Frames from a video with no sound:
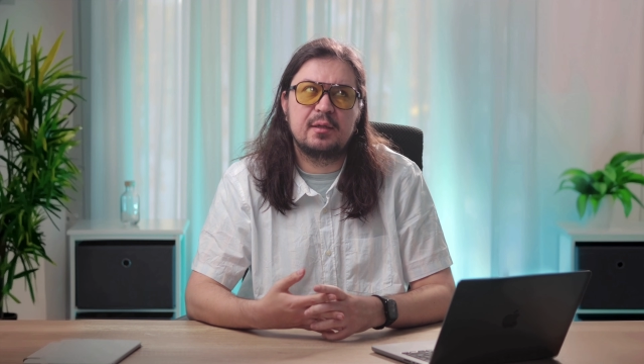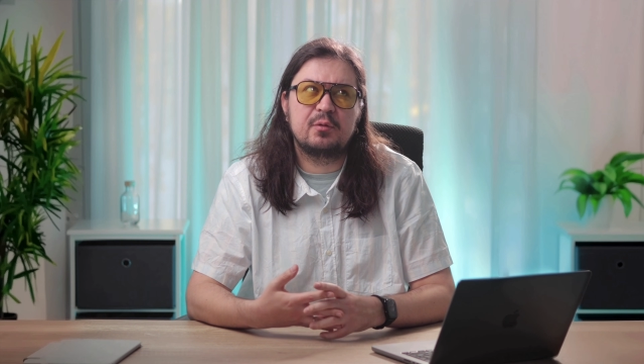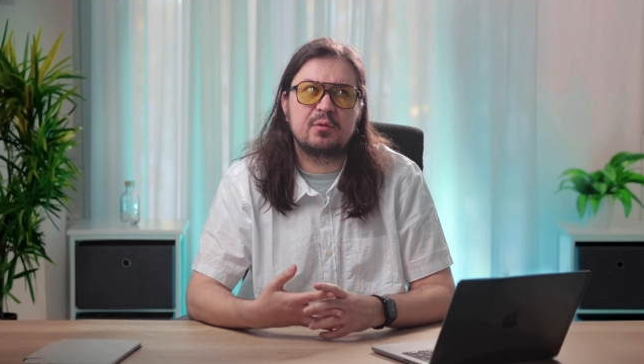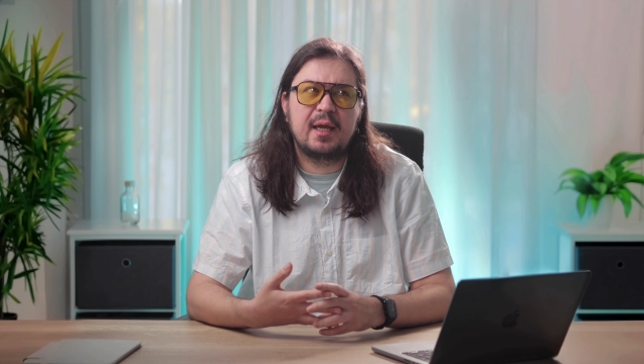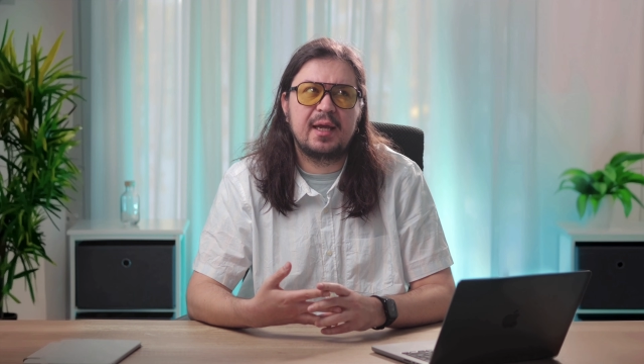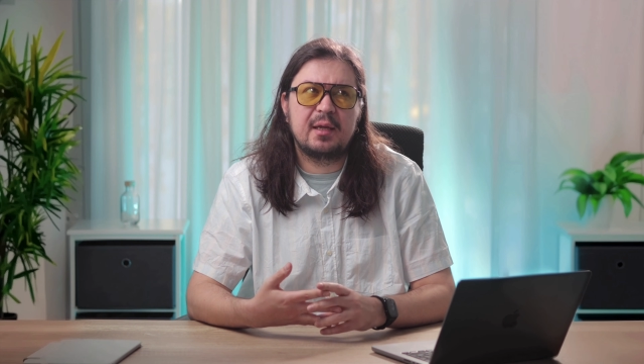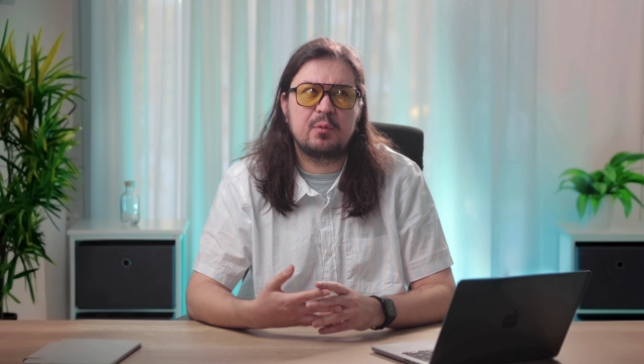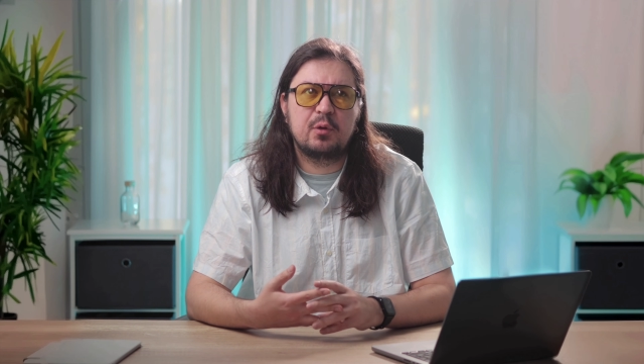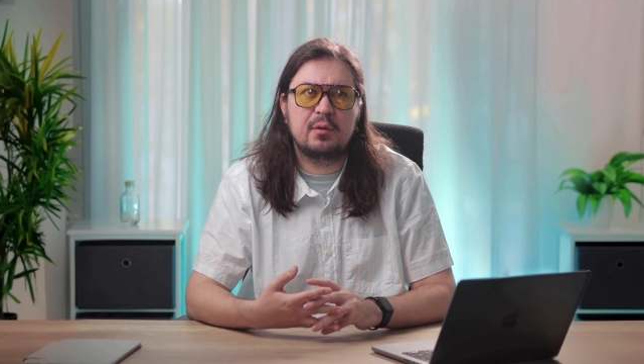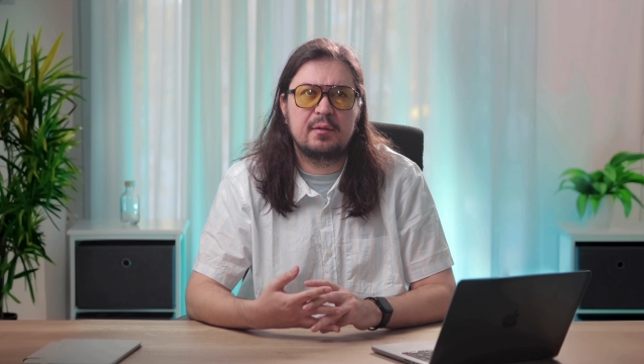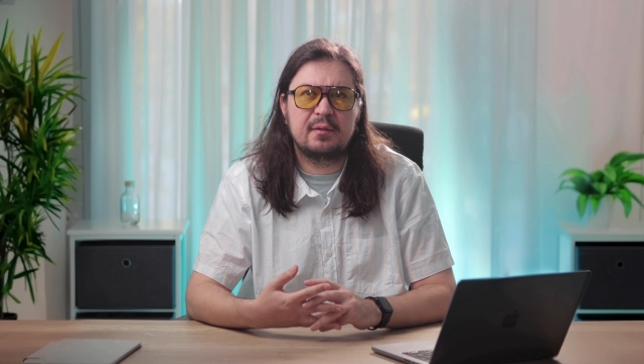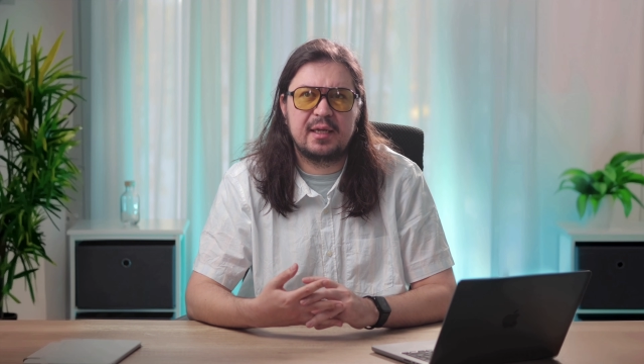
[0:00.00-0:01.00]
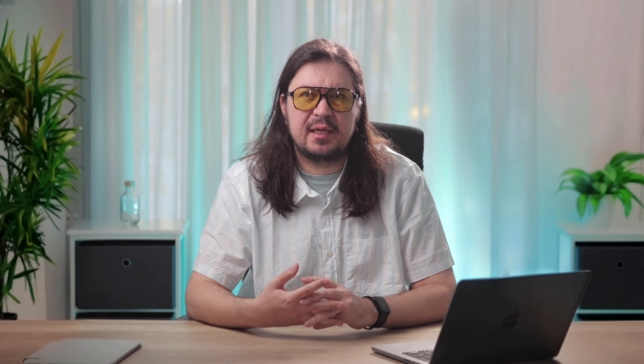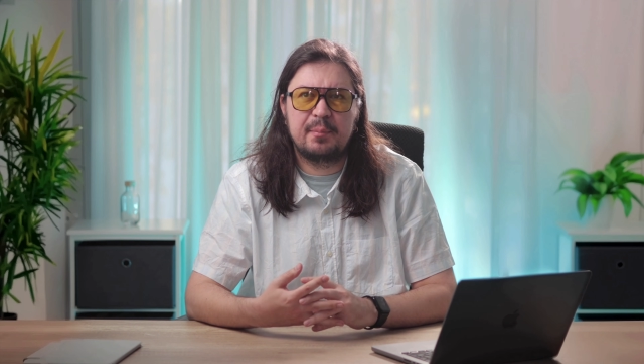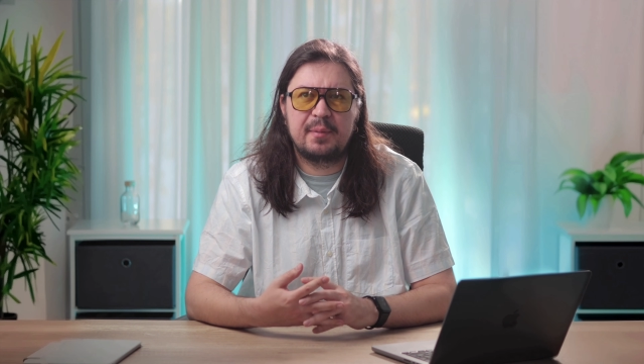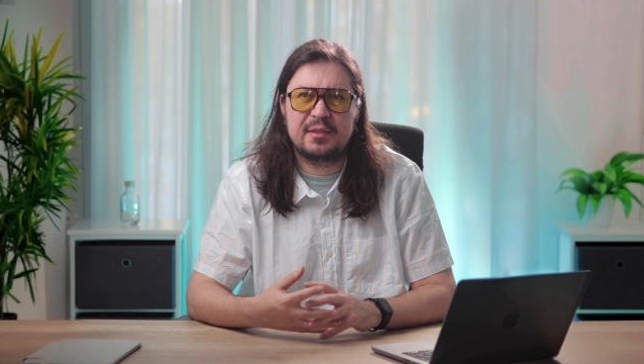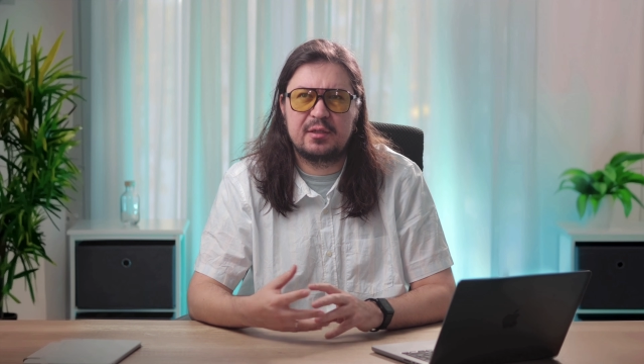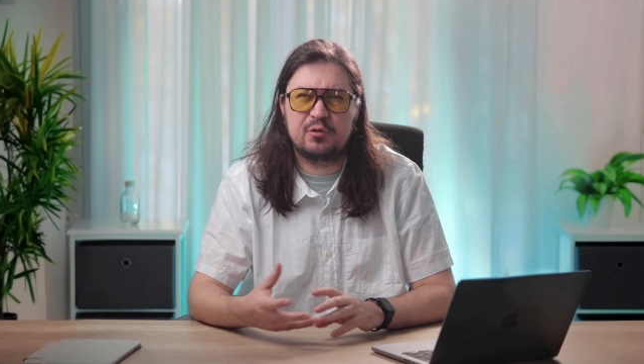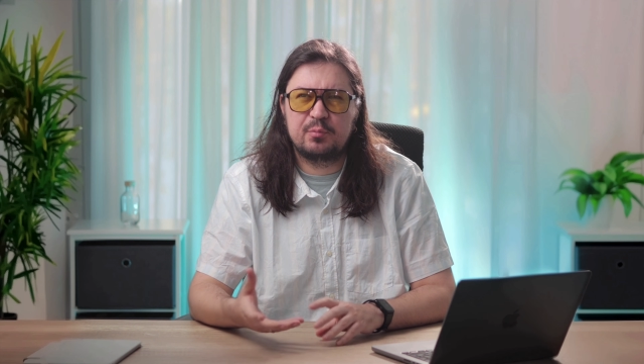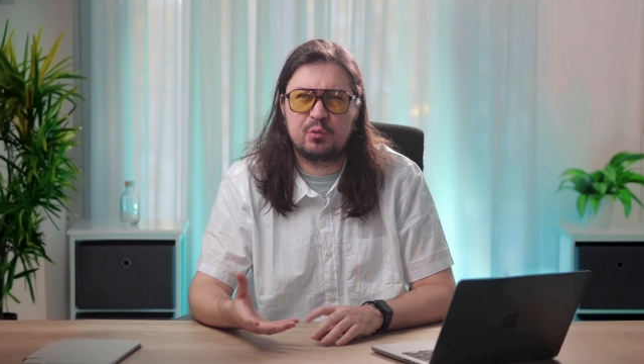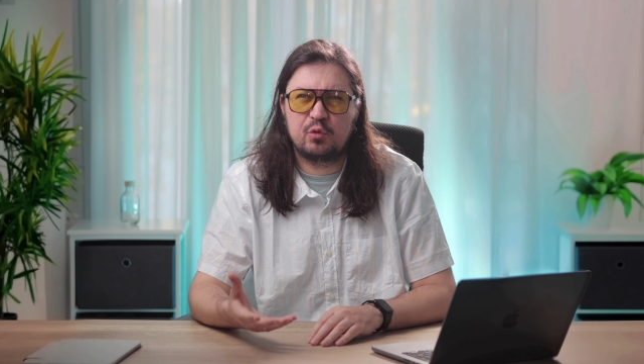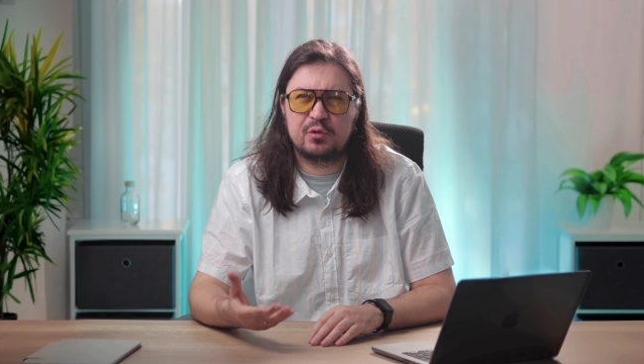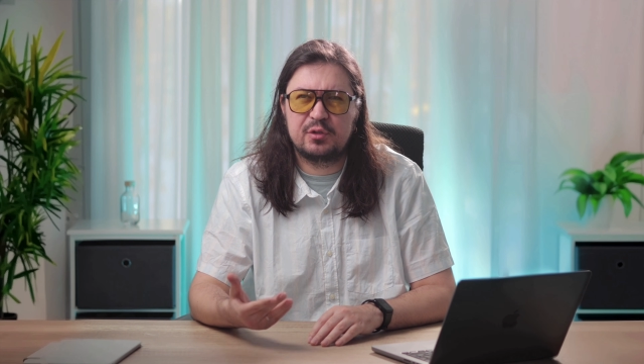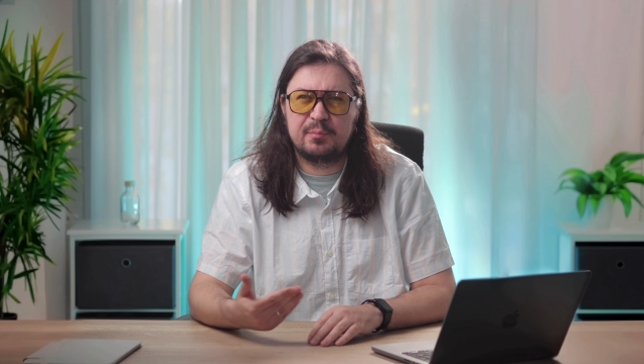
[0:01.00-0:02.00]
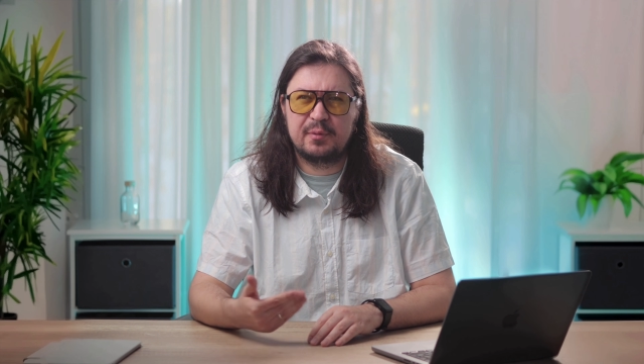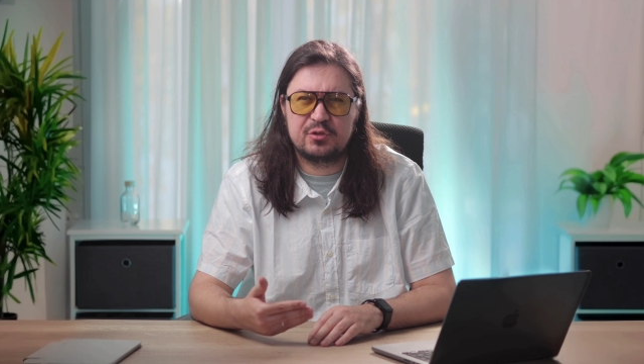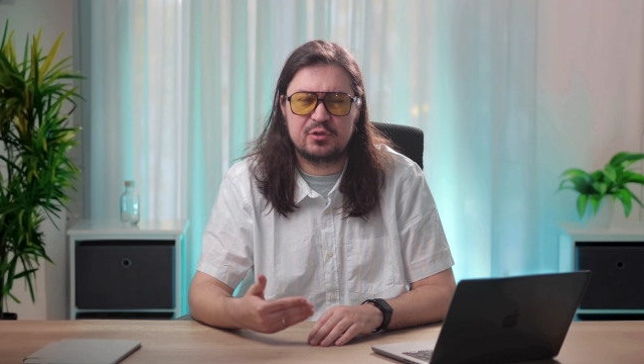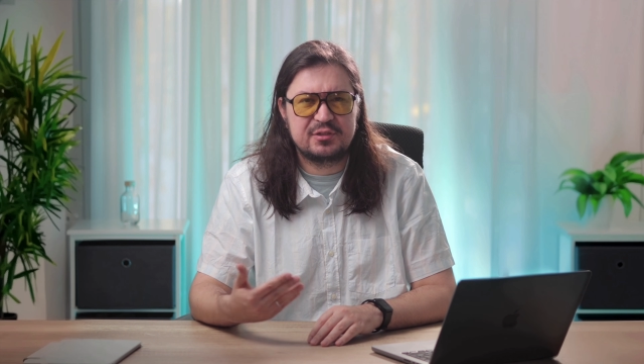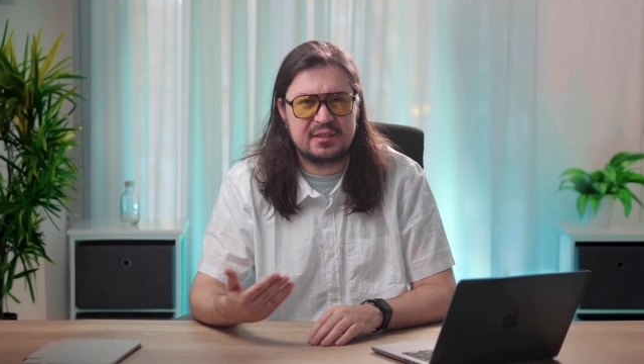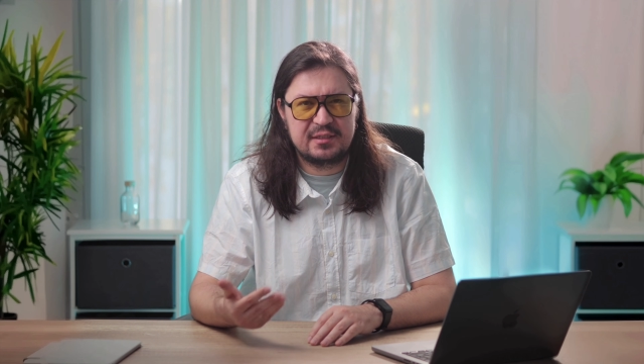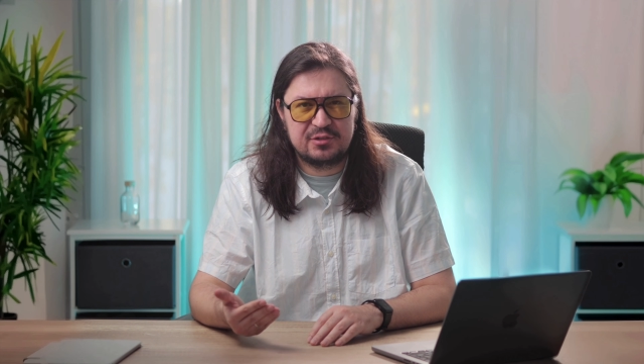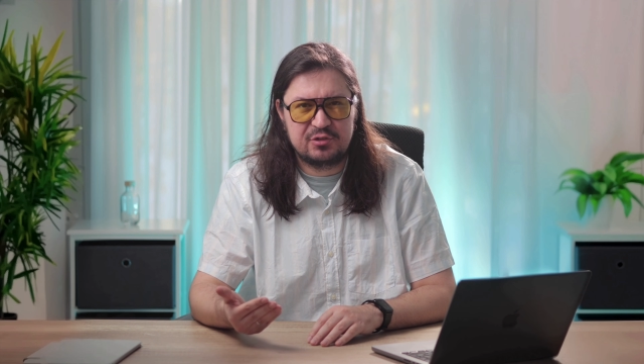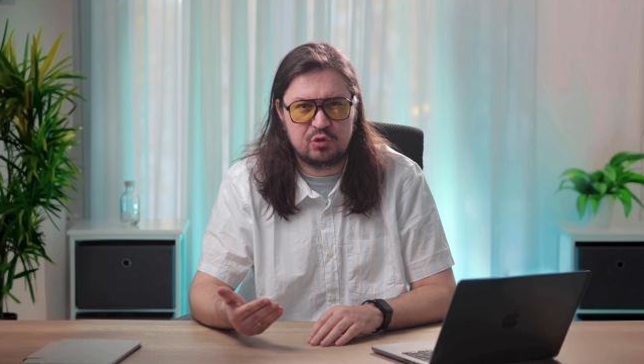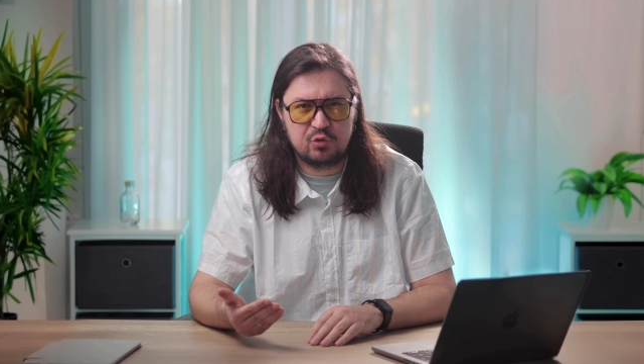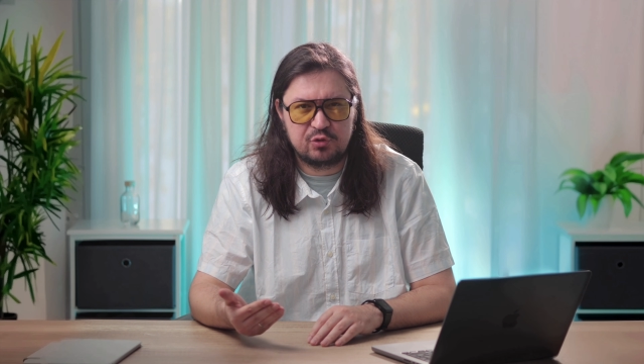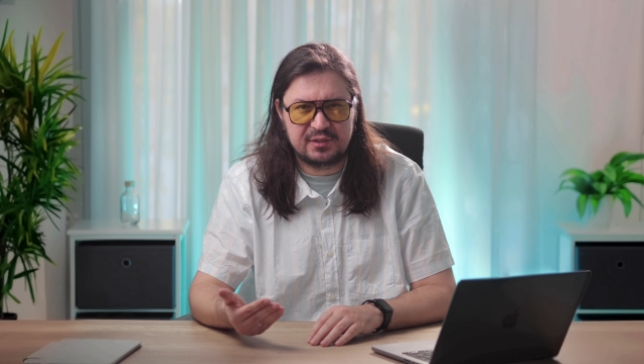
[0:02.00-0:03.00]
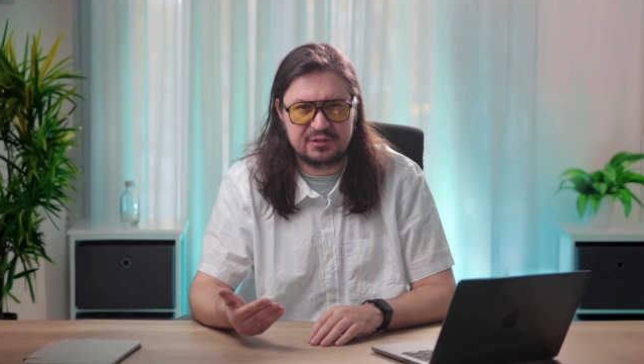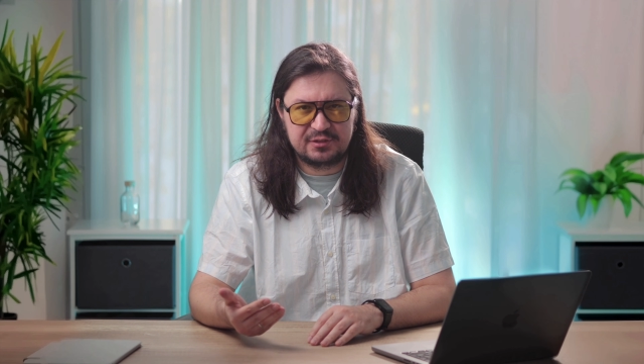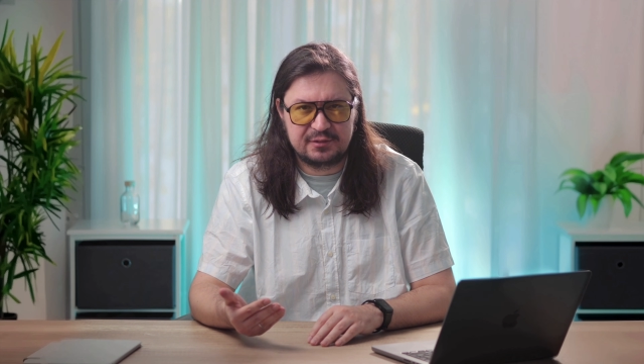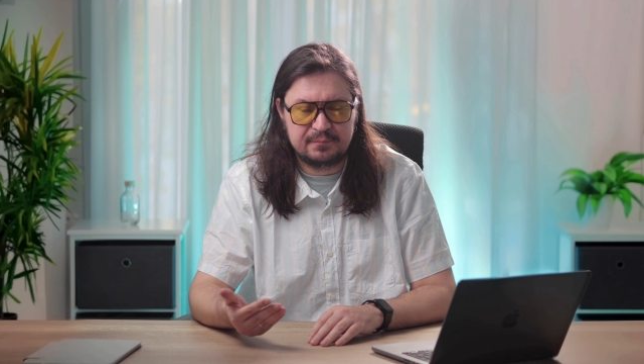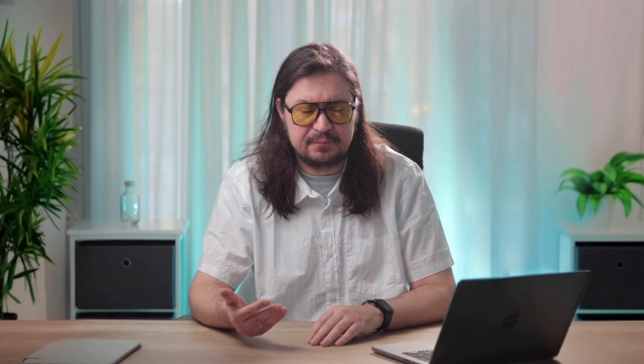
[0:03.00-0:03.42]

a reliable, like a monthly report, but just as soulless.